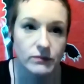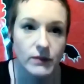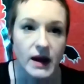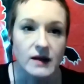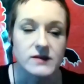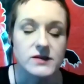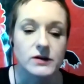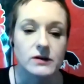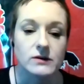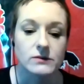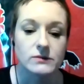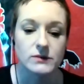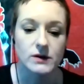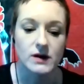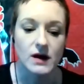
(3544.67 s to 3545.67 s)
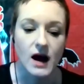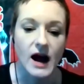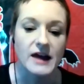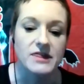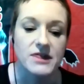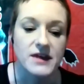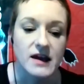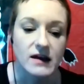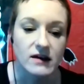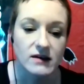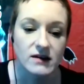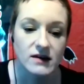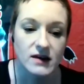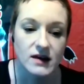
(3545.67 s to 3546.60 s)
answer. I think